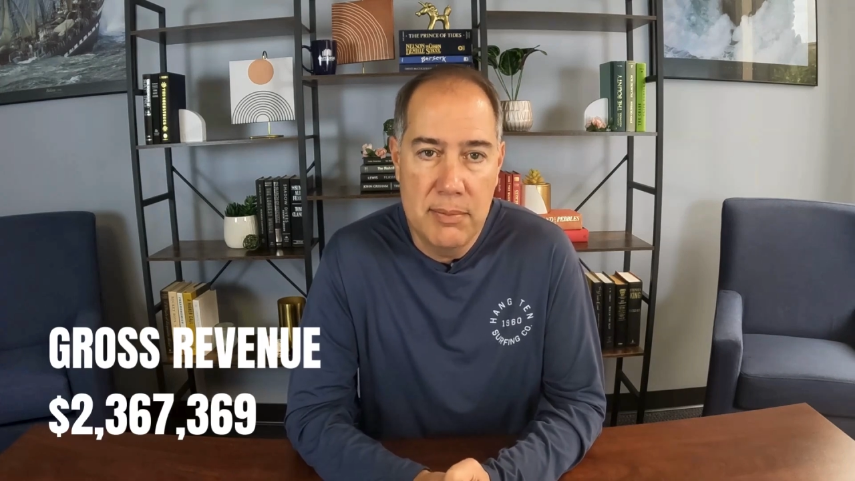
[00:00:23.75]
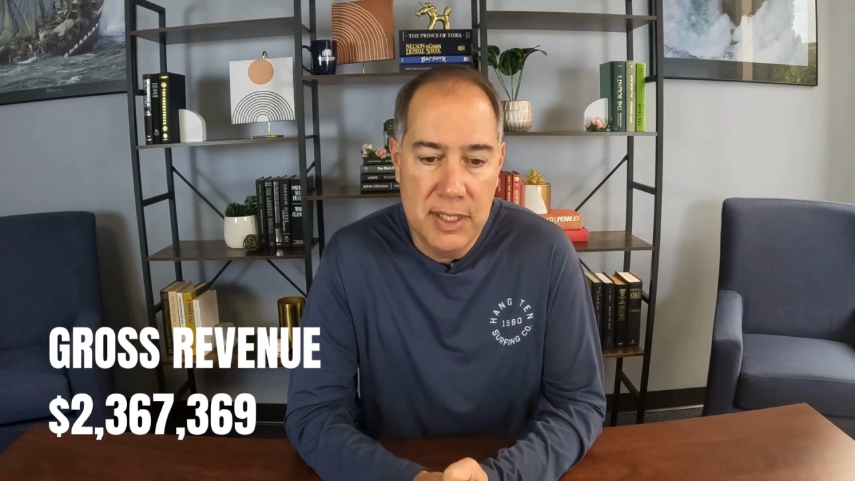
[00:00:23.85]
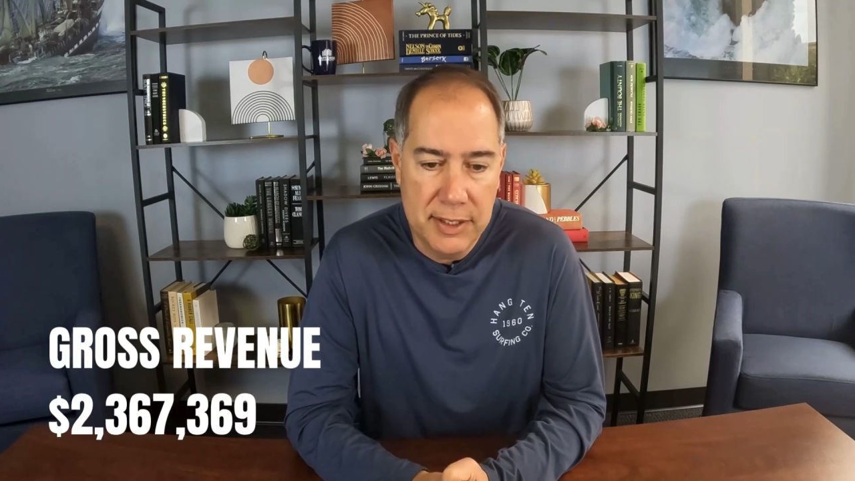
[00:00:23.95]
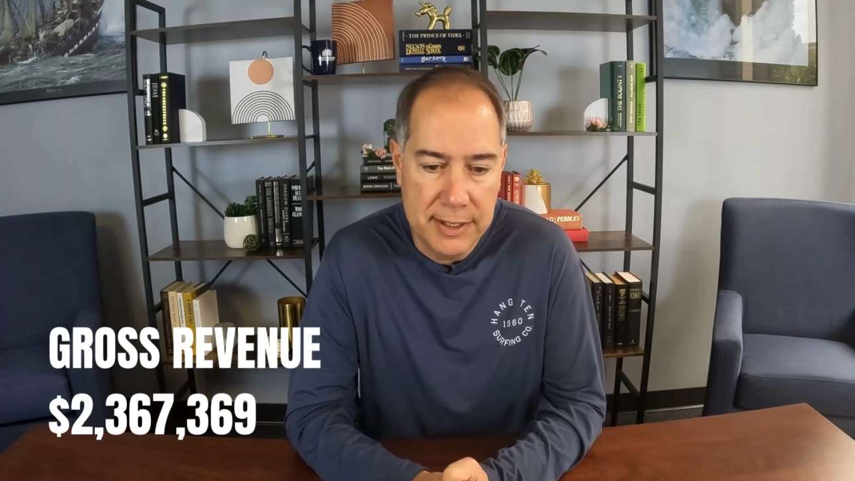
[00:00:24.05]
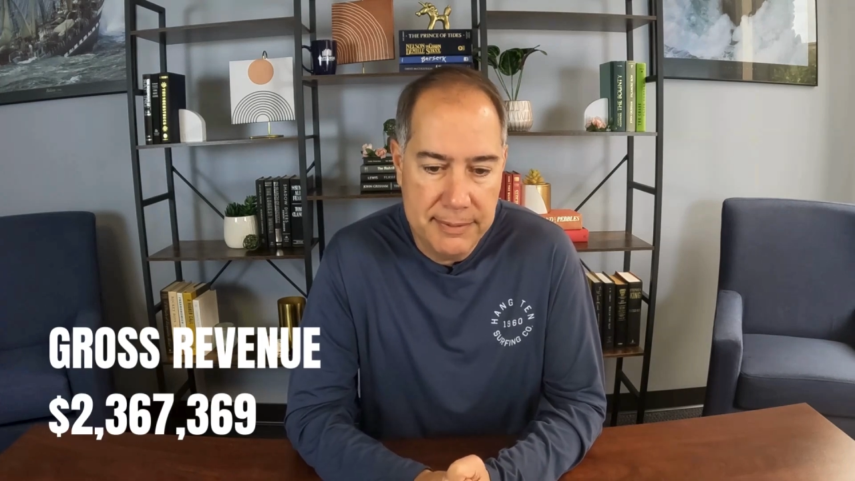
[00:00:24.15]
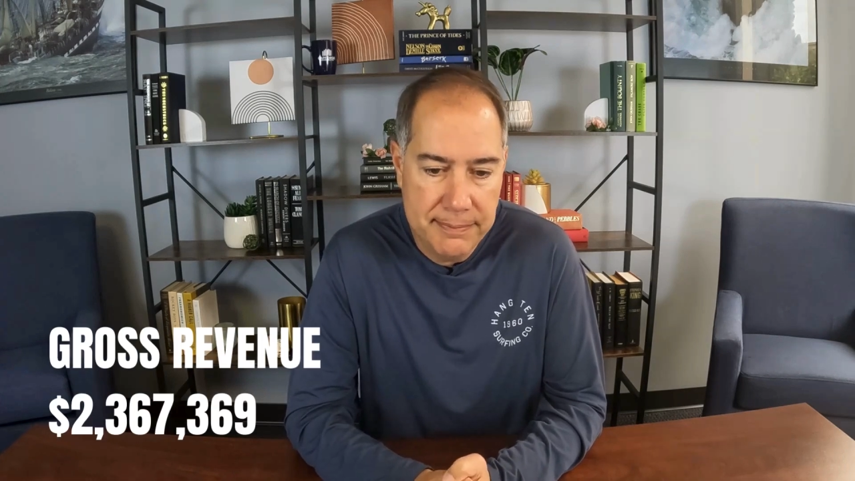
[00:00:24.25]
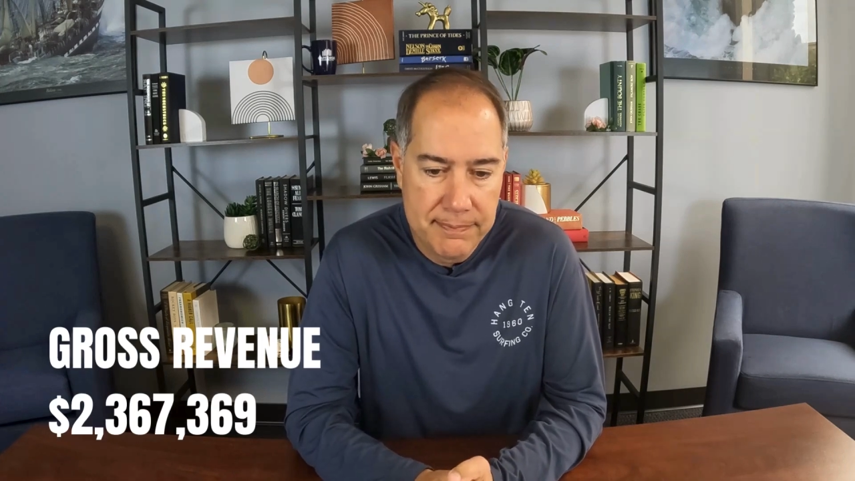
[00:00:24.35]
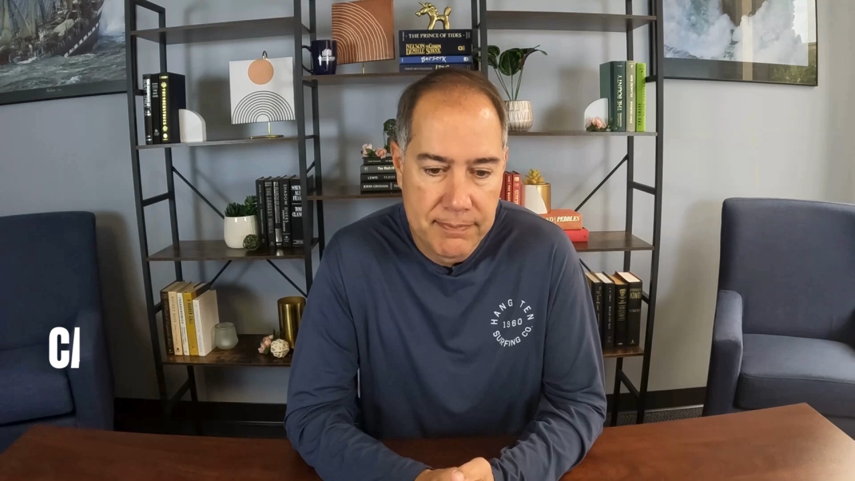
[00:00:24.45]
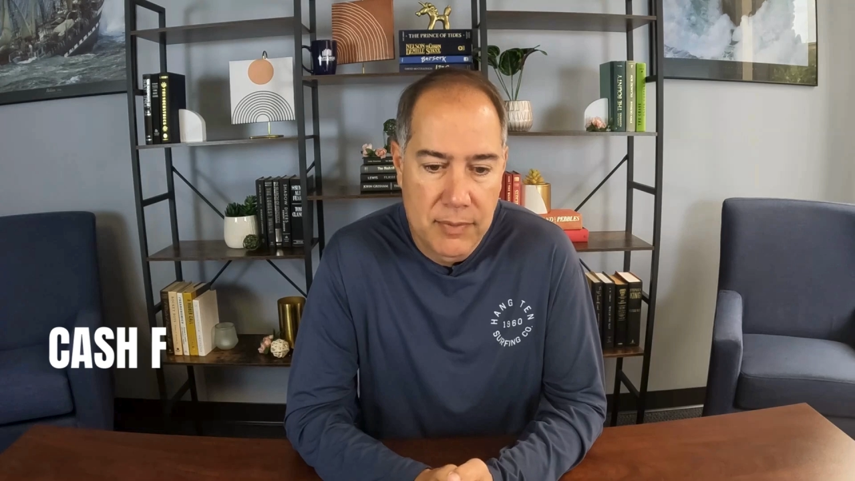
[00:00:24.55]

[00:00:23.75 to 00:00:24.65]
million,